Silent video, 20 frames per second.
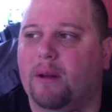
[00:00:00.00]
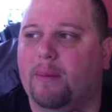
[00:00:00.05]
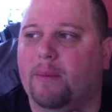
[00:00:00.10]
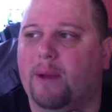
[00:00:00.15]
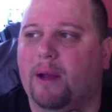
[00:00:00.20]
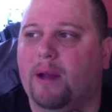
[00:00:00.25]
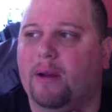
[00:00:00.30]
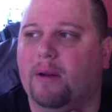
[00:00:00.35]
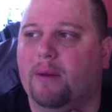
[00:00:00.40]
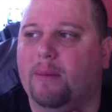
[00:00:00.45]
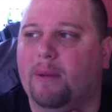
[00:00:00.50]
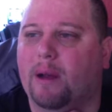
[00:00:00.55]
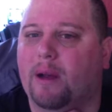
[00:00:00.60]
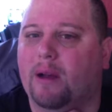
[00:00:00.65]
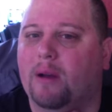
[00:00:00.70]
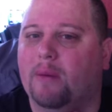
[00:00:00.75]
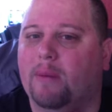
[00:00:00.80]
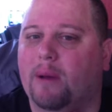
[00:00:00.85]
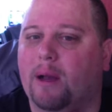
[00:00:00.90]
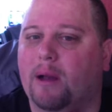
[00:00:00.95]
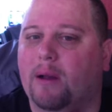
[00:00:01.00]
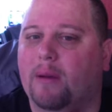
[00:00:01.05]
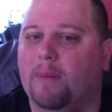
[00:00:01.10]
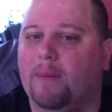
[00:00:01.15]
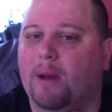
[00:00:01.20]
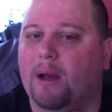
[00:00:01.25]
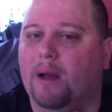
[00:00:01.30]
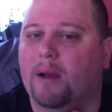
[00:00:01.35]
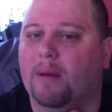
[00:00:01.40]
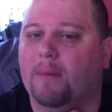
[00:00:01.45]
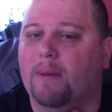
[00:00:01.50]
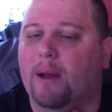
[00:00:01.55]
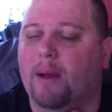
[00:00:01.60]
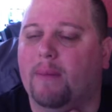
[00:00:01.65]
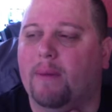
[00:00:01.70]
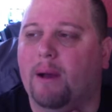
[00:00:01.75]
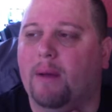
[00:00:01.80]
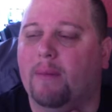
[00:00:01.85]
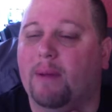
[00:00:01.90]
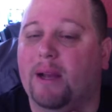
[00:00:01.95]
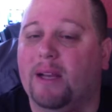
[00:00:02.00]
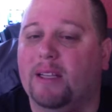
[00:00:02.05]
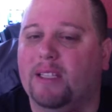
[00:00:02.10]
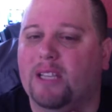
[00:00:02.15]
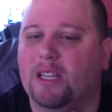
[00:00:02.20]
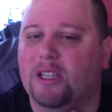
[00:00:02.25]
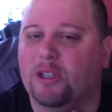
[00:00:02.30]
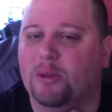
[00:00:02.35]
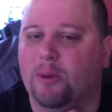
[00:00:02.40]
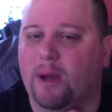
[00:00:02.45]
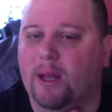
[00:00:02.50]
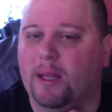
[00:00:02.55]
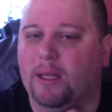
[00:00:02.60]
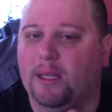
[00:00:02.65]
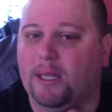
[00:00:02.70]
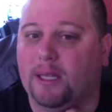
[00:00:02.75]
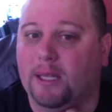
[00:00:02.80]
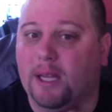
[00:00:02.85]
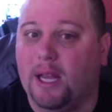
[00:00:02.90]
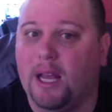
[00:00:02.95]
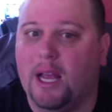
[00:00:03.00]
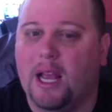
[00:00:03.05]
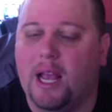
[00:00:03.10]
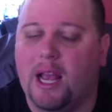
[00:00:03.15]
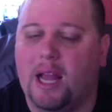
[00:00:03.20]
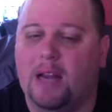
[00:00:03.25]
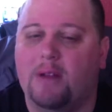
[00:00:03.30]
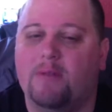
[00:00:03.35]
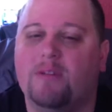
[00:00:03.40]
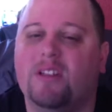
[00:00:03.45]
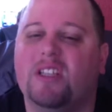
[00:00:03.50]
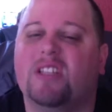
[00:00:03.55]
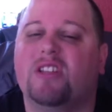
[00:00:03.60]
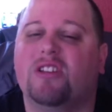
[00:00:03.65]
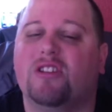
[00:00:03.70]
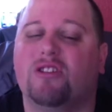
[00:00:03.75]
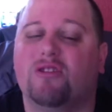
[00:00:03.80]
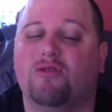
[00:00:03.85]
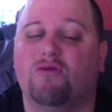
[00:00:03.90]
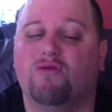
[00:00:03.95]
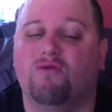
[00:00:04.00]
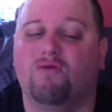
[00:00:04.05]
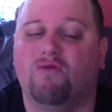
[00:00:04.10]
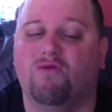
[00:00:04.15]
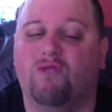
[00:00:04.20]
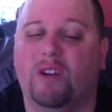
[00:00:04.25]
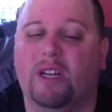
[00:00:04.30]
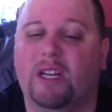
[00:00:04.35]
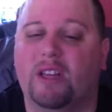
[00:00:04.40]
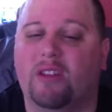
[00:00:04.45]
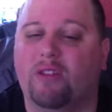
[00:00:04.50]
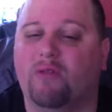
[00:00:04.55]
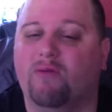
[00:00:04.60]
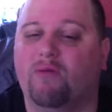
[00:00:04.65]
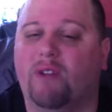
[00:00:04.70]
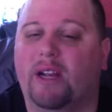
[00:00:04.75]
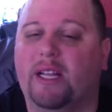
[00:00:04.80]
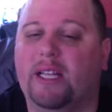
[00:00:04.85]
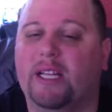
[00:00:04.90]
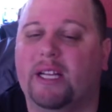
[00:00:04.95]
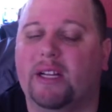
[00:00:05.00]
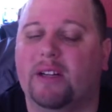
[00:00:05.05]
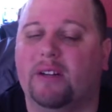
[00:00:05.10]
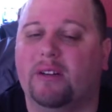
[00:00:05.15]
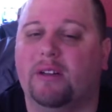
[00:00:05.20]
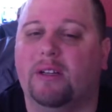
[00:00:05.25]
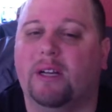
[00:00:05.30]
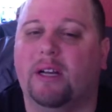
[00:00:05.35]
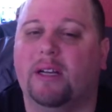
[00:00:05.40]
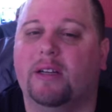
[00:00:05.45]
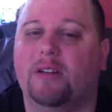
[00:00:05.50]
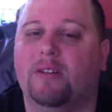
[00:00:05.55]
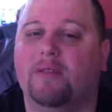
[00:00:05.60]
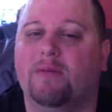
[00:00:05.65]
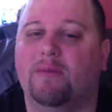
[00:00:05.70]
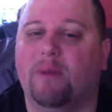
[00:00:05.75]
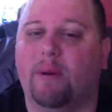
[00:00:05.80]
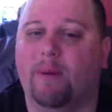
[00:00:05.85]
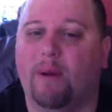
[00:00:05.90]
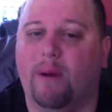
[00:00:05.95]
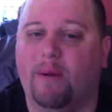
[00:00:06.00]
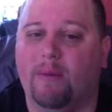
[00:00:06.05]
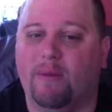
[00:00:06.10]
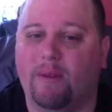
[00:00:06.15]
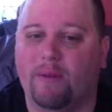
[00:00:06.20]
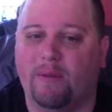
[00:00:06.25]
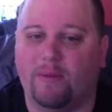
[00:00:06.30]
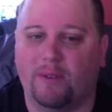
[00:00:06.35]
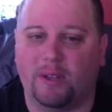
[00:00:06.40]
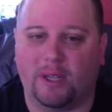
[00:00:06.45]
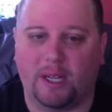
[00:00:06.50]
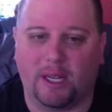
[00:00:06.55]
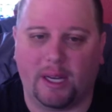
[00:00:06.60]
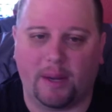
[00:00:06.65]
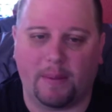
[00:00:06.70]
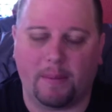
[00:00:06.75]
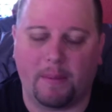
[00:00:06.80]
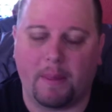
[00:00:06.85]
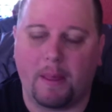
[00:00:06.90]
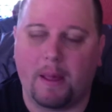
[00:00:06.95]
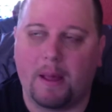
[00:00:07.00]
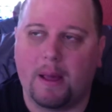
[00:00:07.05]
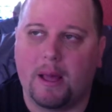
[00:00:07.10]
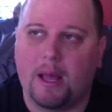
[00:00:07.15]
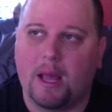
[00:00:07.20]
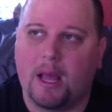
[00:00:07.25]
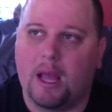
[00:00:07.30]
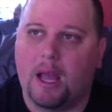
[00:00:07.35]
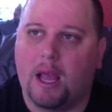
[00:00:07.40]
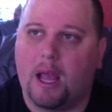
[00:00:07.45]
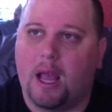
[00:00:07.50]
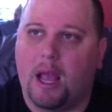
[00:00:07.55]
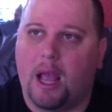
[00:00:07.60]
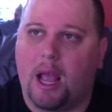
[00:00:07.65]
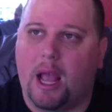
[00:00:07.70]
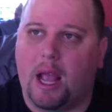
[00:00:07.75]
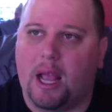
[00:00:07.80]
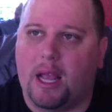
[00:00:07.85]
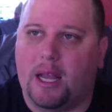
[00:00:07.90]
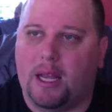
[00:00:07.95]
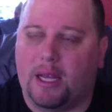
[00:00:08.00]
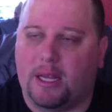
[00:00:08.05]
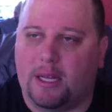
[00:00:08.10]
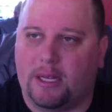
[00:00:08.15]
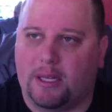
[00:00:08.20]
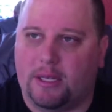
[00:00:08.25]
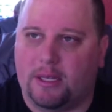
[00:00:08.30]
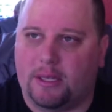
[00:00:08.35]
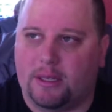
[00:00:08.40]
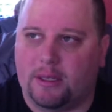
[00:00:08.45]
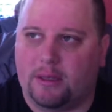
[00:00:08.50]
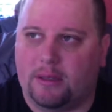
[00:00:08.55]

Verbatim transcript: about about about about about, about my sexuality. And it was like just fucking right here. I couldn't remember. I'll never forget it. And